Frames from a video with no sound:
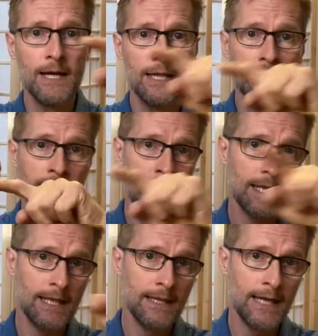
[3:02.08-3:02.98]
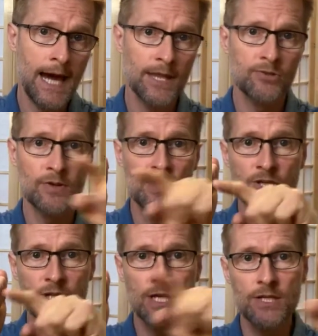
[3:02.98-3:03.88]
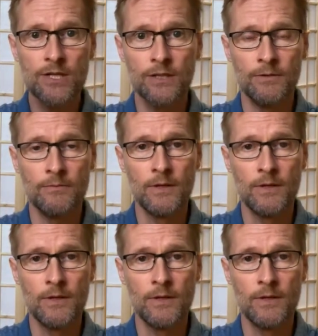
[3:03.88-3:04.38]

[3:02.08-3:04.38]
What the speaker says: then that transition,